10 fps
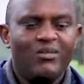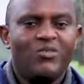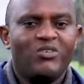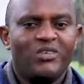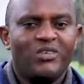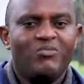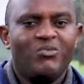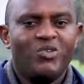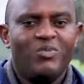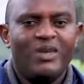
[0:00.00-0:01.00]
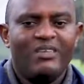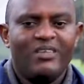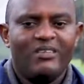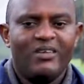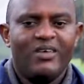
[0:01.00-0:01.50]
in most
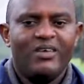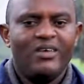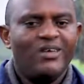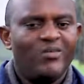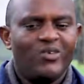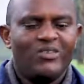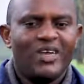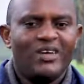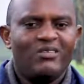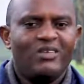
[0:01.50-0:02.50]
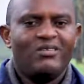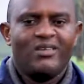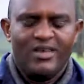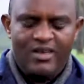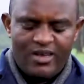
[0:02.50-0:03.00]
places, in most countries,
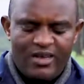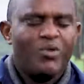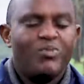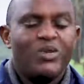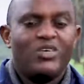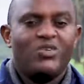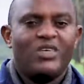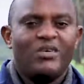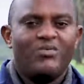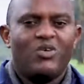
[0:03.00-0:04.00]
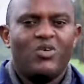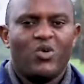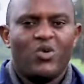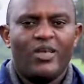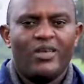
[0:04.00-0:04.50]
population keeps on
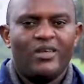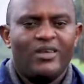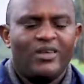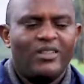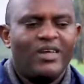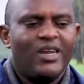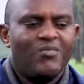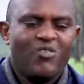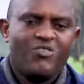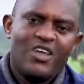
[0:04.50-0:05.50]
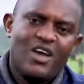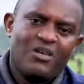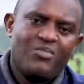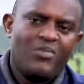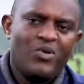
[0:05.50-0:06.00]
growing. The number of
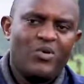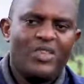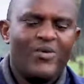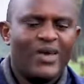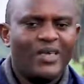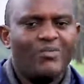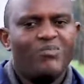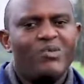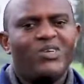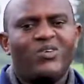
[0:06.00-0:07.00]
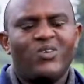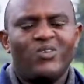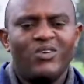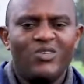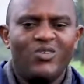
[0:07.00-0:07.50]
young people, the working population
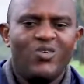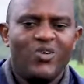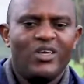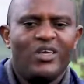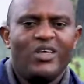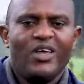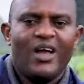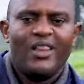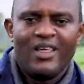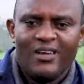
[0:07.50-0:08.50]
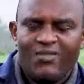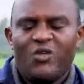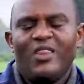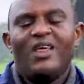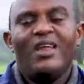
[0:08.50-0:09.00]
continue growing, and
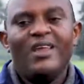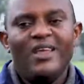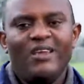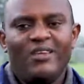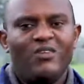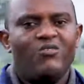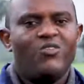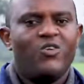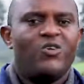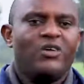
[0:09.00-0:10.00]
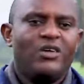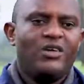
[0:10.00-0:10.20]
therefore the need for